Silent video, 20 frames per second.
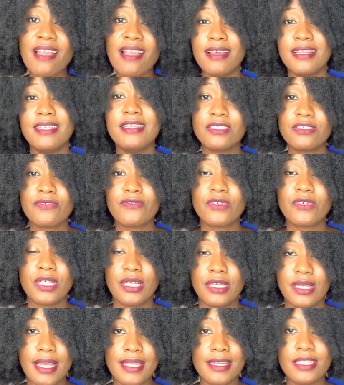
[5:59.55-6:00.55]
Unless,
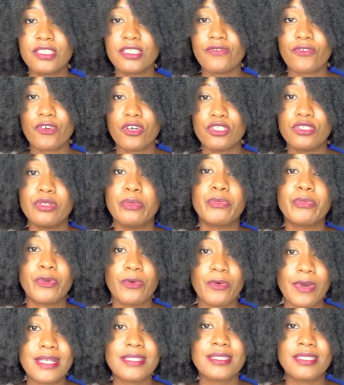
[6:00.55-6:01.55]
of course, you're
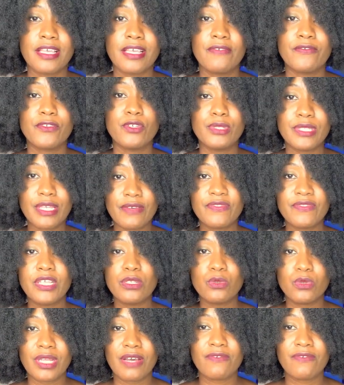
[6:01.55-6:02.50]
proactive, you definitely would